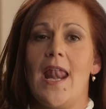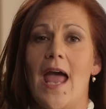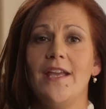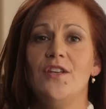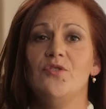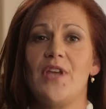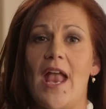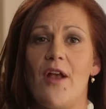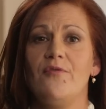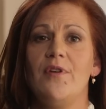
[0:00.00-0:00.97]
and I could use
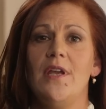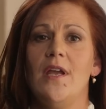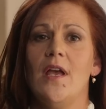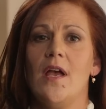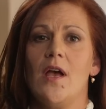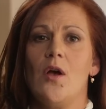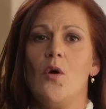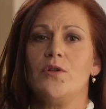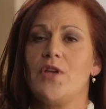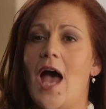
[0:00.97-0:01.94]
every
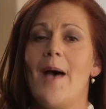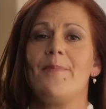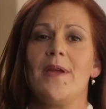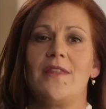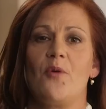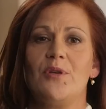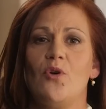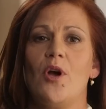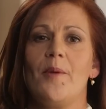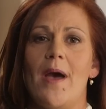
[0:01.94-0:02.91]
topic that we
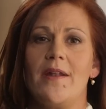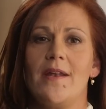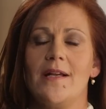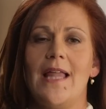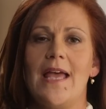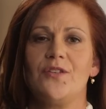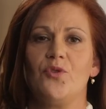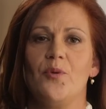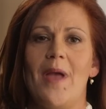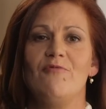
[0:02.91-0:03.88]
talk about in a
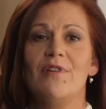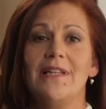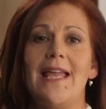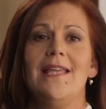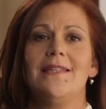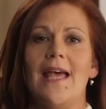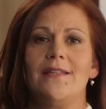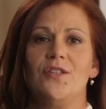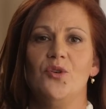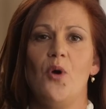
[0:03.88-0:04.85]
classroom and relate
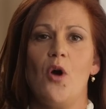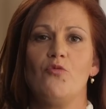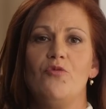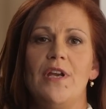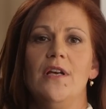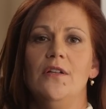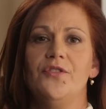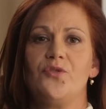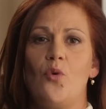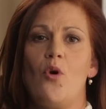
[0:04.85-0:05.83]
that to a real
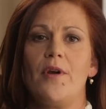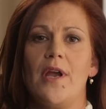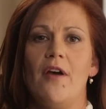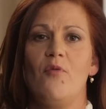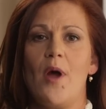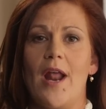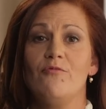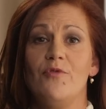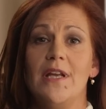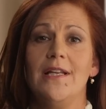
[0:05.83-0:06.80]
story of what I
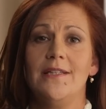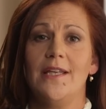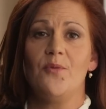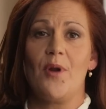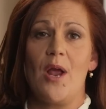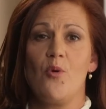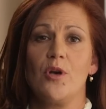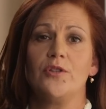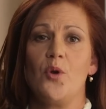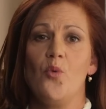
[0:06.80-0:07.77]
really did when I
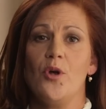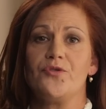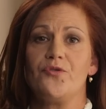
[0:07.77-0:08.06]
worked on Wall